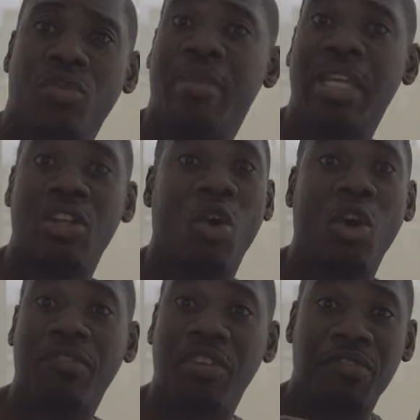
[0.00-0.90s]
you meet
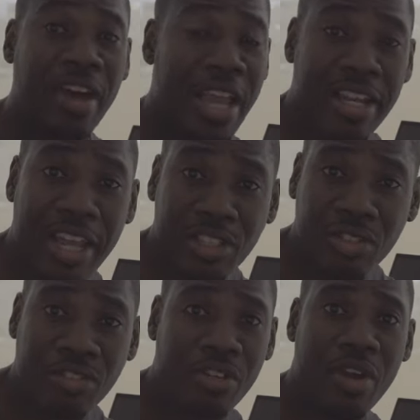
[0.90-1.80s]
all of the
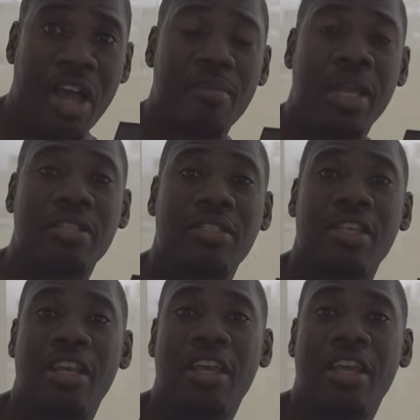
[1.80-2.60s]
financial requirements,